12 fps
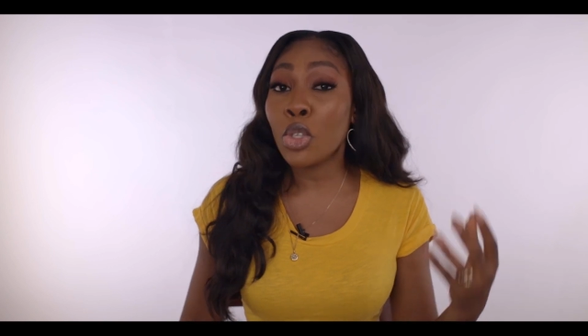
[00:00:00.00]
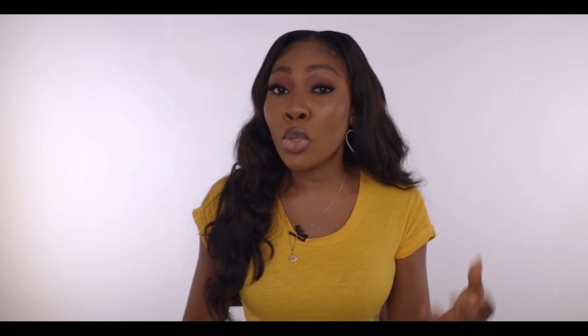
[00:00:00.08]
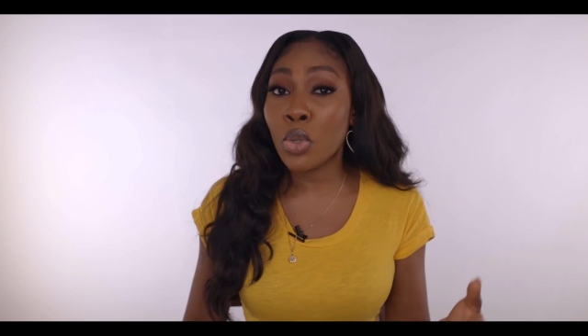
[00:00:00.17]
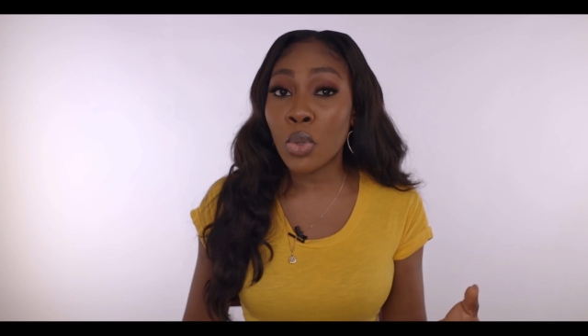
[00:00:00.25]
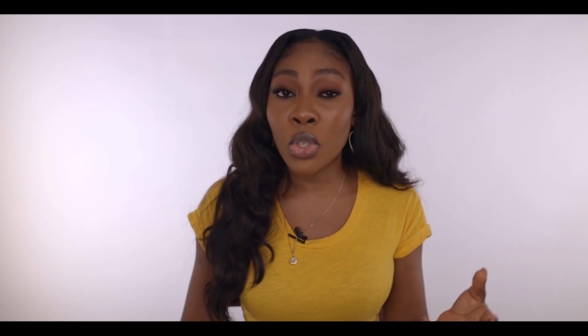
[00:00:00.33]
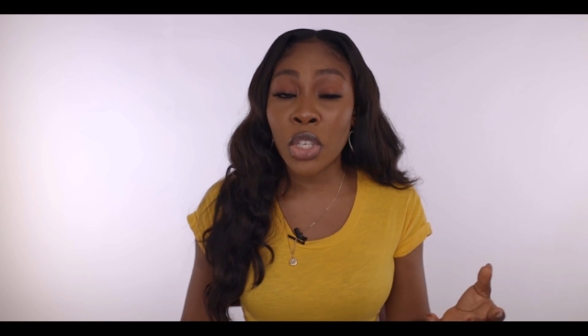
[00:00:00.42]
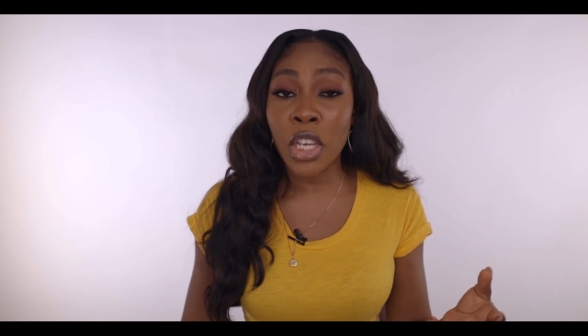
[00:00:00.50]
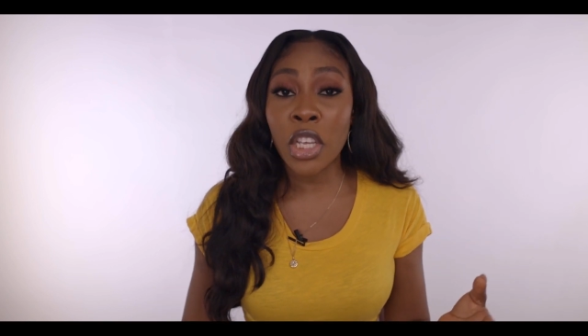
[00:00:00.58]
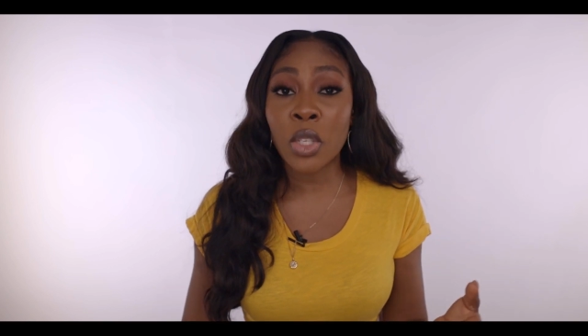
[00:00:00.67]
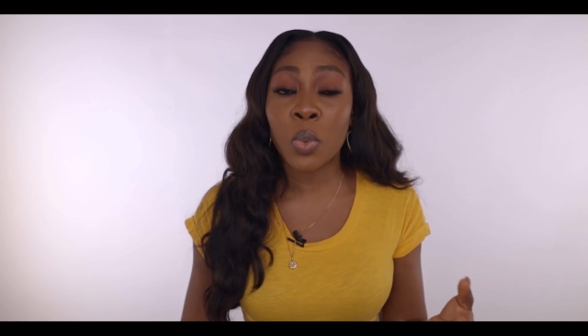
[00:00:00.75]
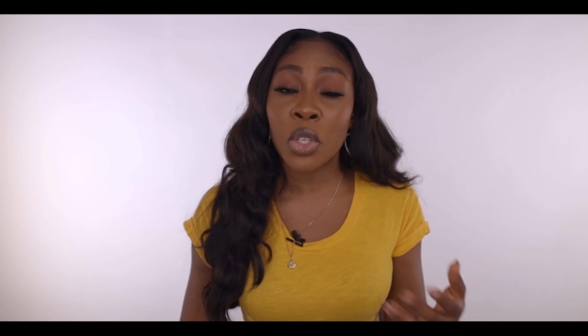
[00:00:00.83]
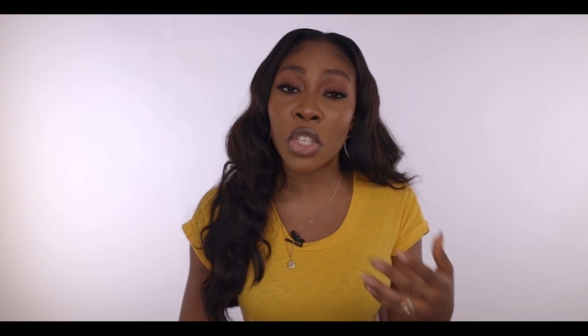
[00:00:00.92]
2
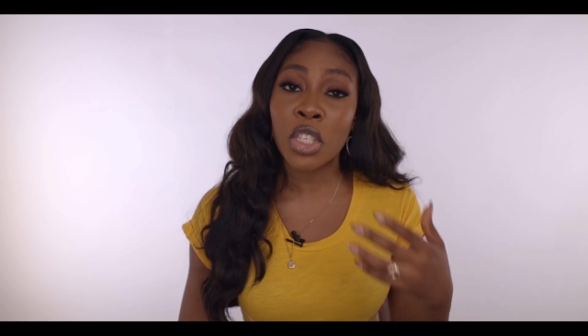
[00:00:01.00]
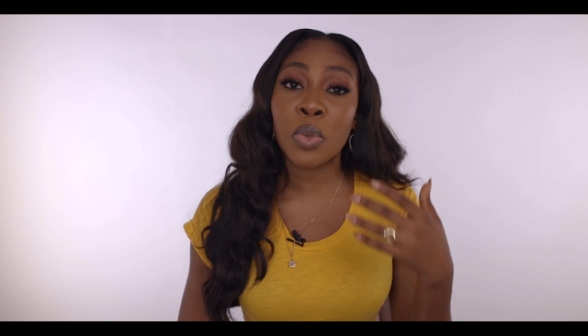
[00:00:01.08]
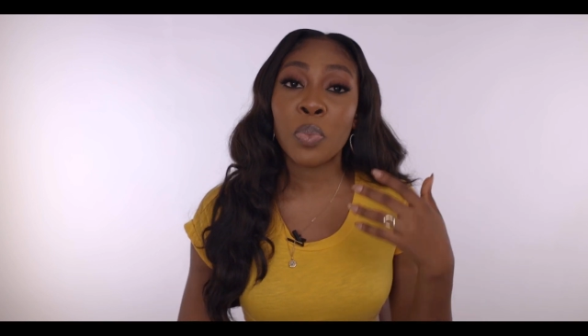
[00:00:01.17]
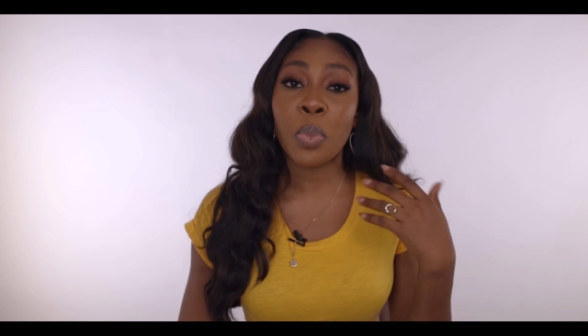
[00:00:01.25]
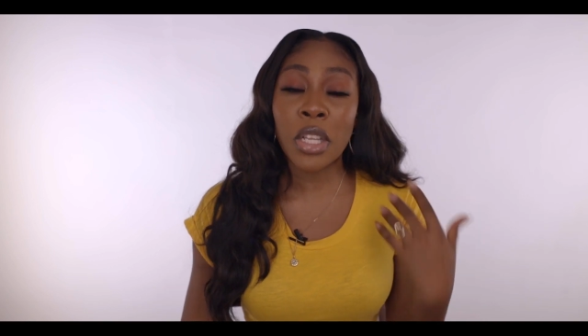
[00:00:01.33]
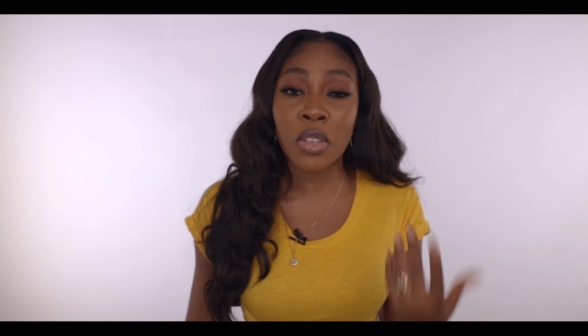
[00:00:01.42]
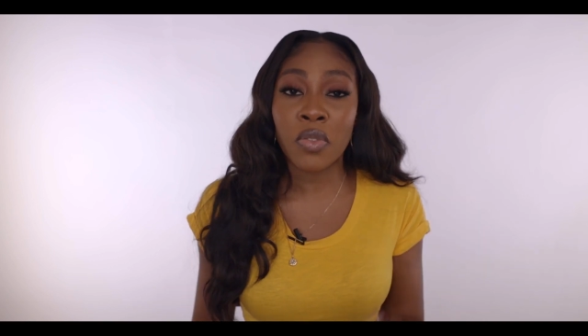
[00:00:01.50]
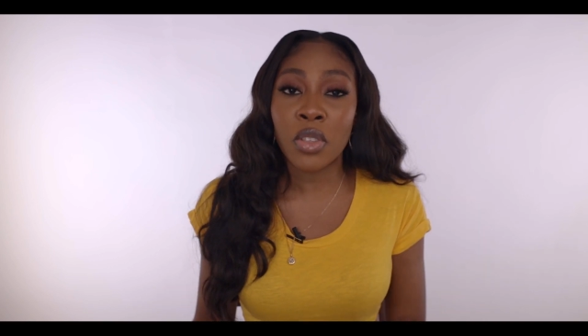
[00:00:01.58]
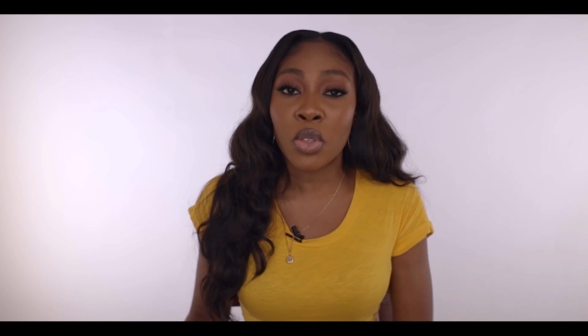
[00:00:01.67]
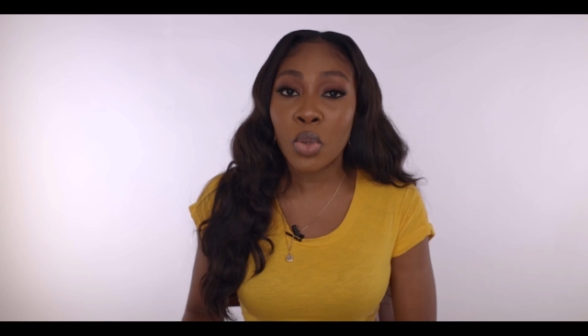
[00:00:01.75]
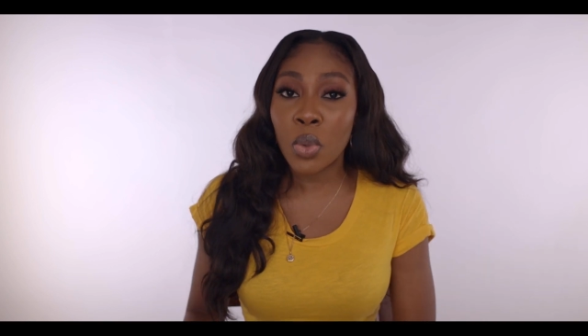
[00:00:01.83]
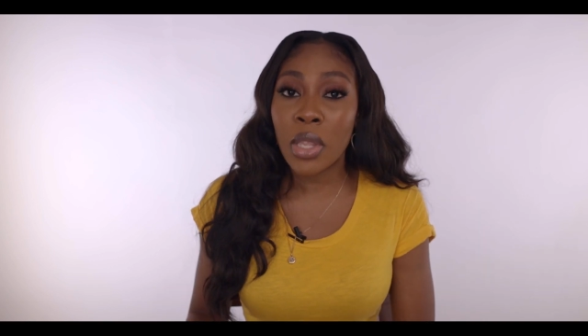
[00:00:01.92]
shades, which is part of
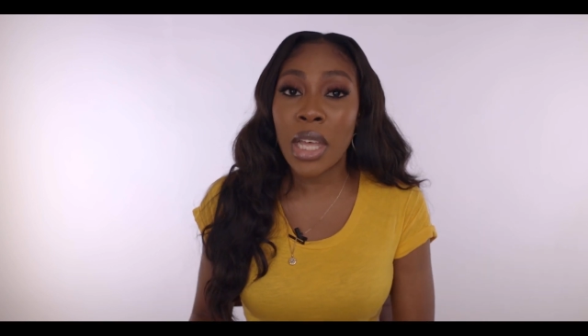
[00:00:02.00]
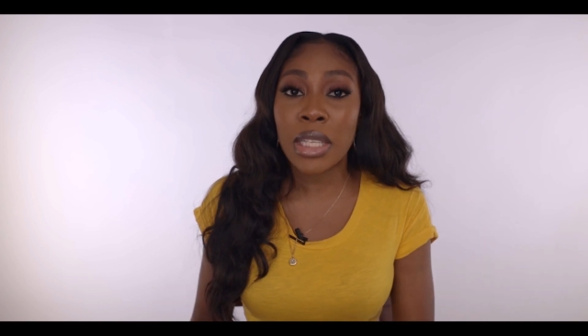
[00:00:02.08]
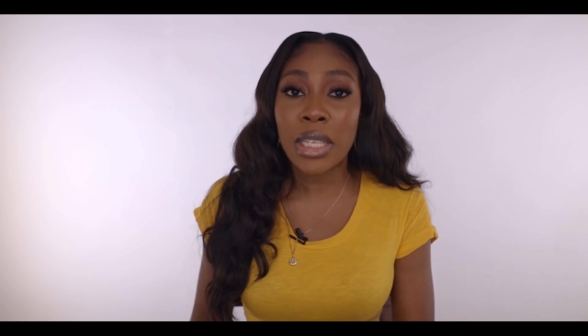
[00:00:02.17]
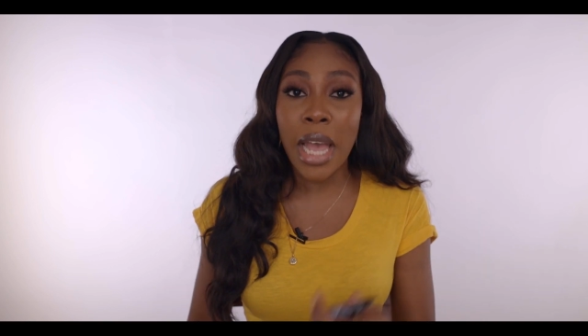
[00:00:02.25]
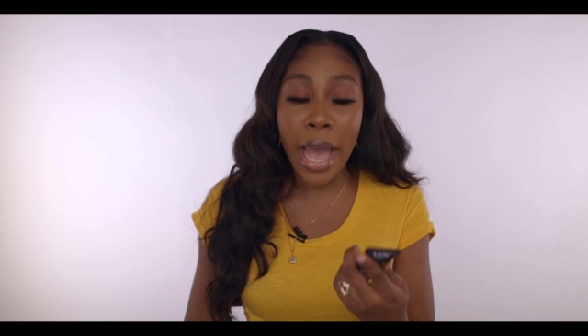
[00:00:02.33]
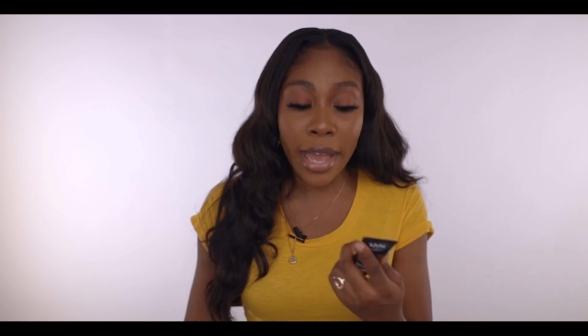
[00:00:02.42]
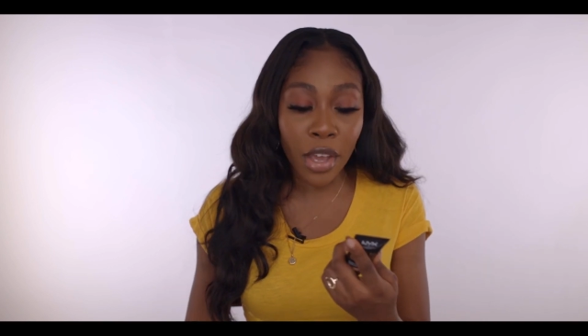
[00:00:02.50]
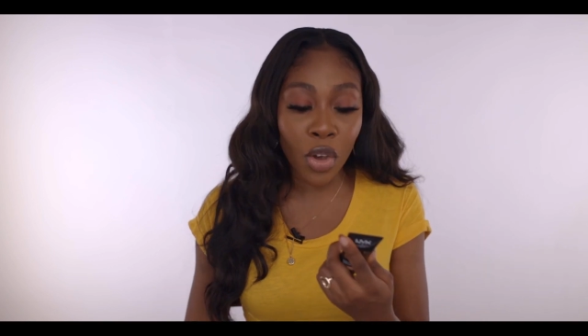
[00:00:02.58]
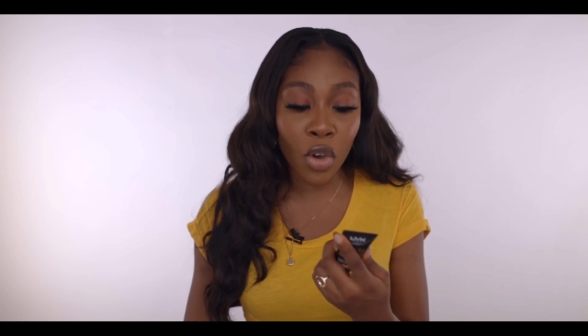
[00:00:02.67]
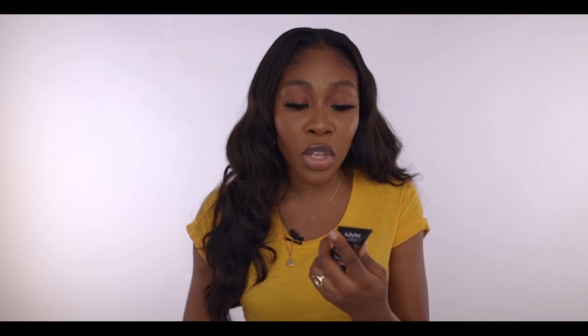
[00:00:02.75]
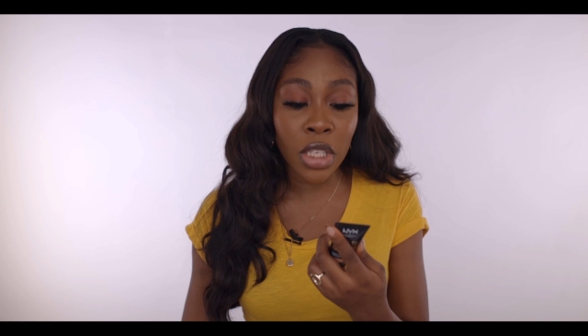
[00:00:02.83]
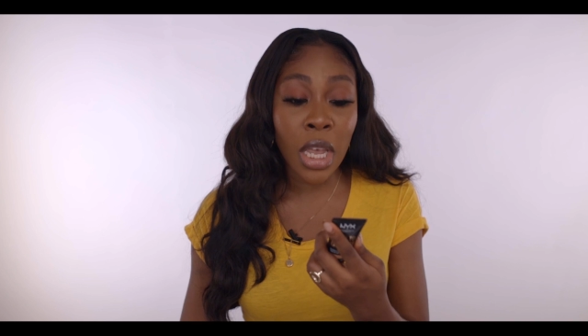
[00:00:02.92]
the 2 that I
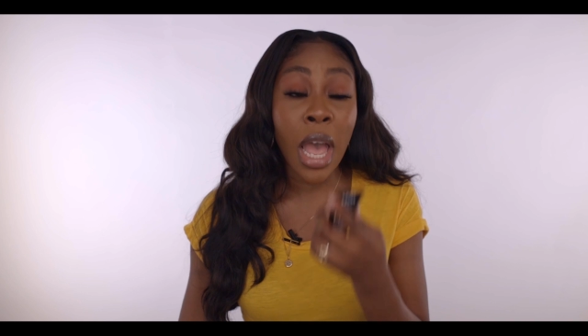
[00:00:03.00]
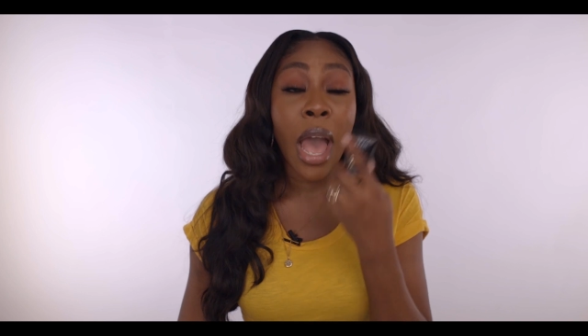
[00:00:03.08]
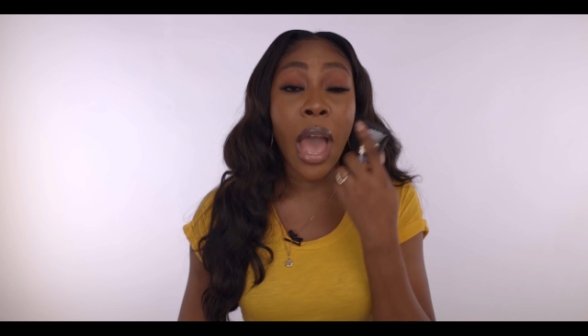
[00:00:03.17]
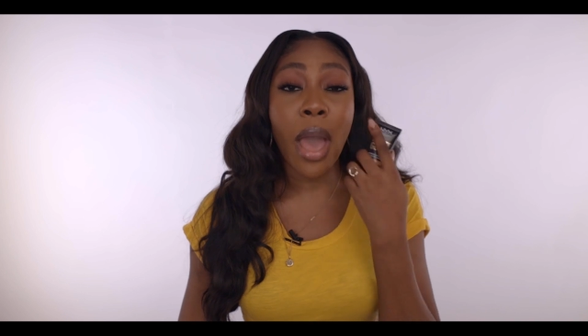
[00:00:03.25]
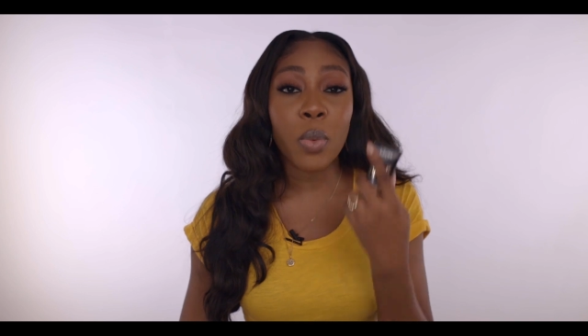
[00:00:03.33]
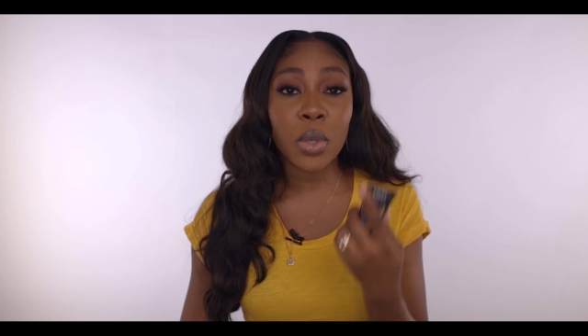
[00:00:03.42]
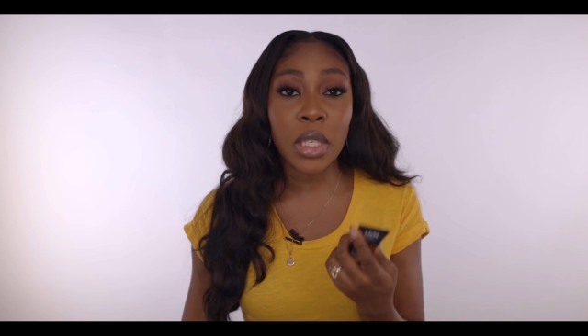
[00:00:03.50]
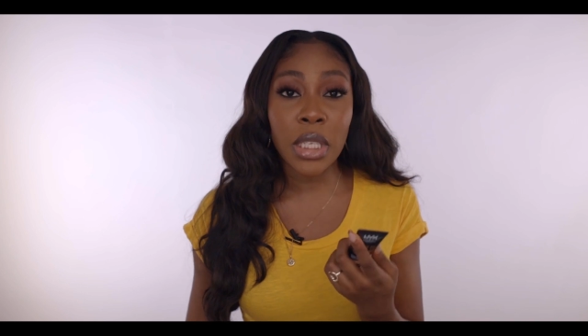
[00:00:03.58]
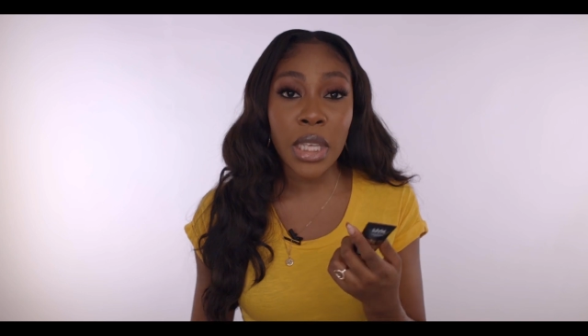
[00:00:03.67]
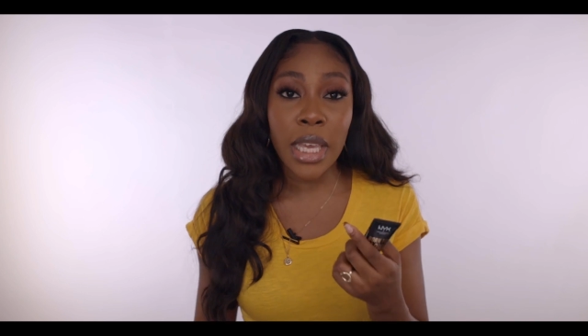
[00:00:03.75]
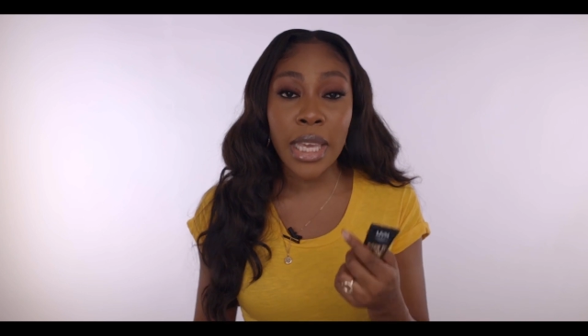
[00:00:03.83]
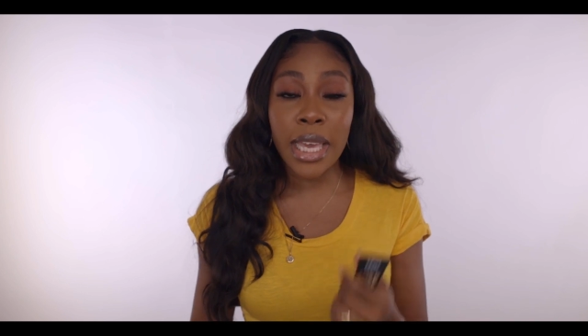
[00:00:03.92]
got, I would
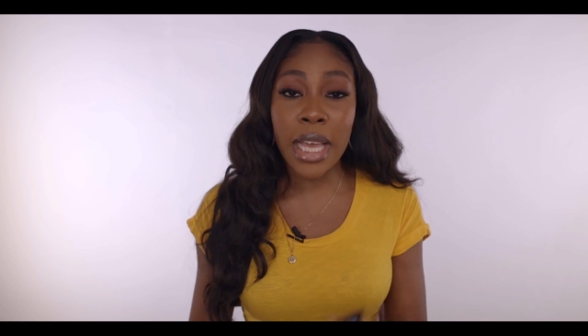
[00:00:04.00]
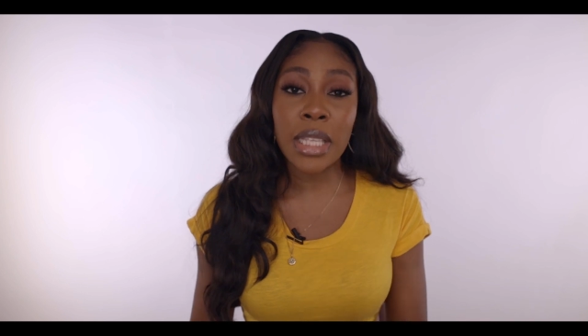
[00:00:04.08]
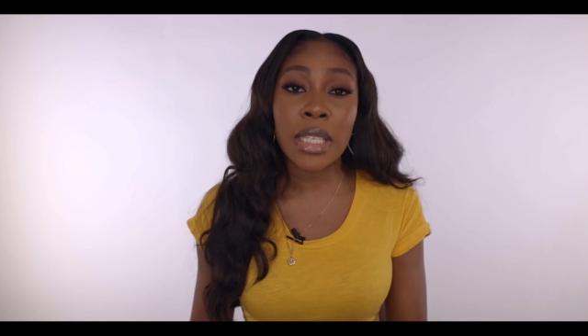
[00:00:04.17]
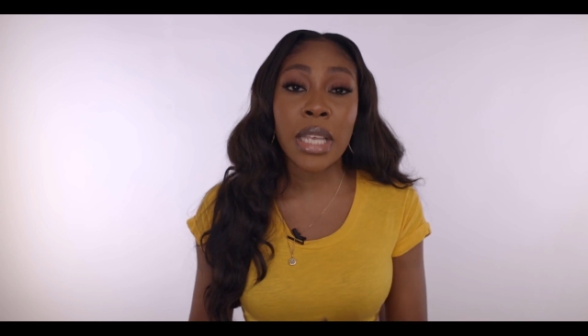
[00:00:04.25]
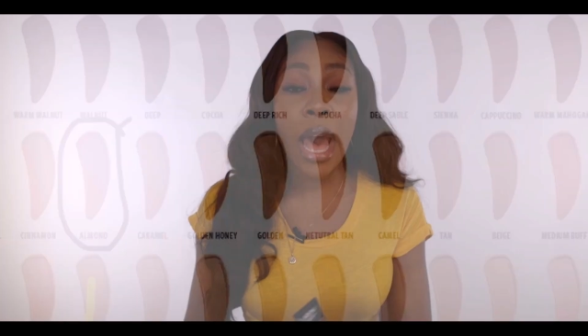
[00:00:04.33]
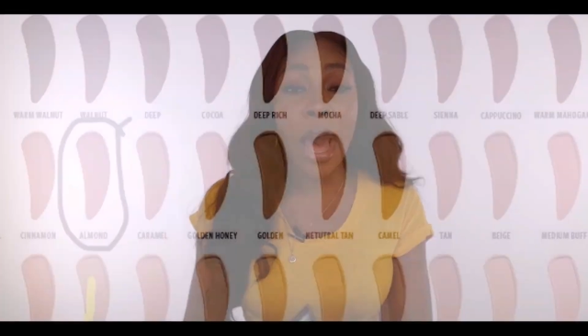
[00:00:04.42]
say get